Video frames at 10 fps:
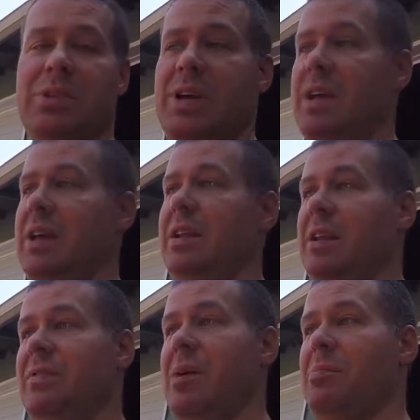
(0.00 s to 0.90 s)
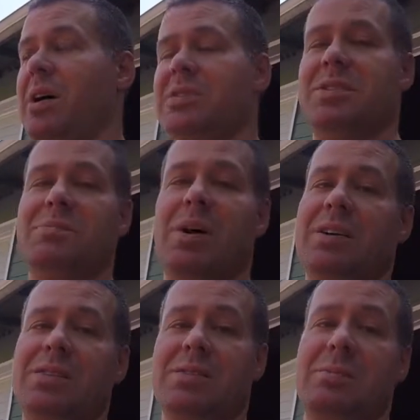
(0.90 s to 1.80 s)
and I've got boxes and
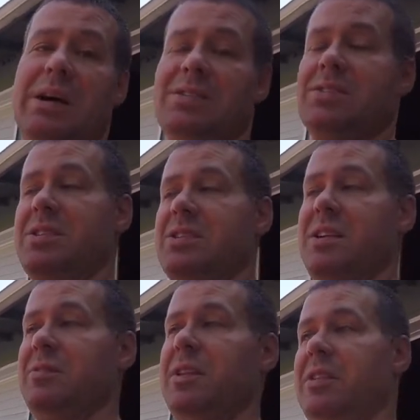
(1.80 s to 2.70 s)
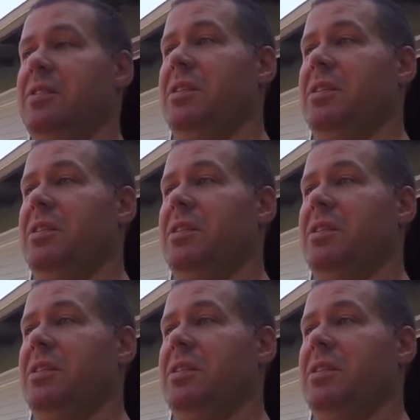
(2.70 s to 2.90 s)
boxes and boxes of stuff that